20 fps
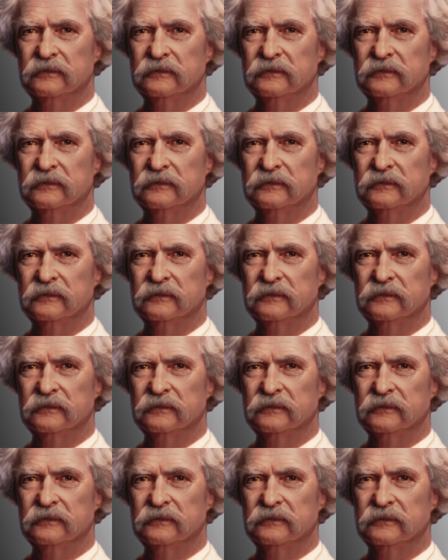
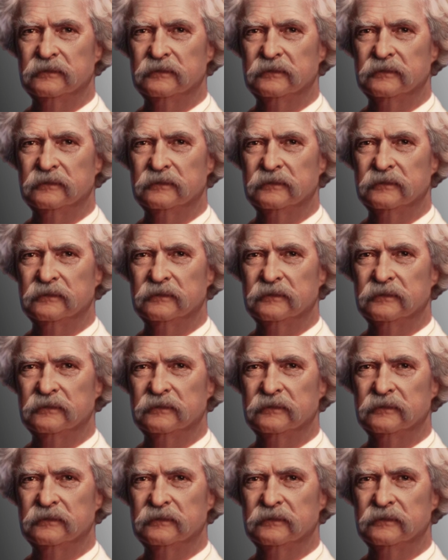
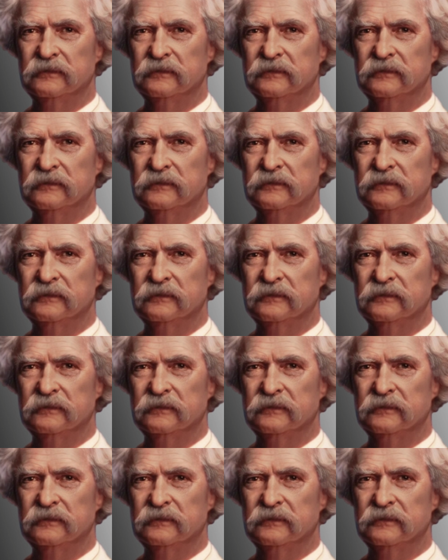
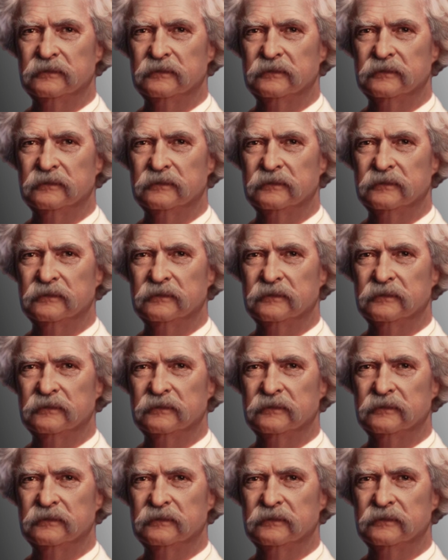
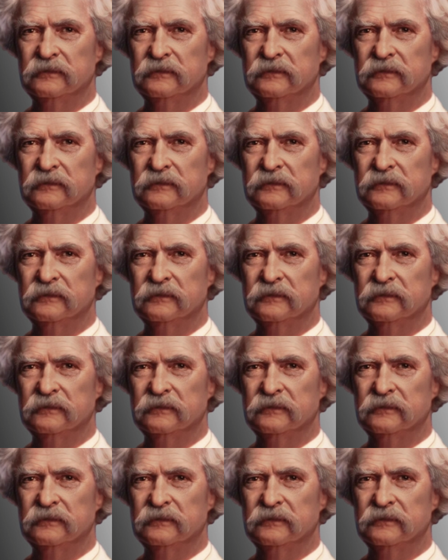This is a still picture; no speech is visible.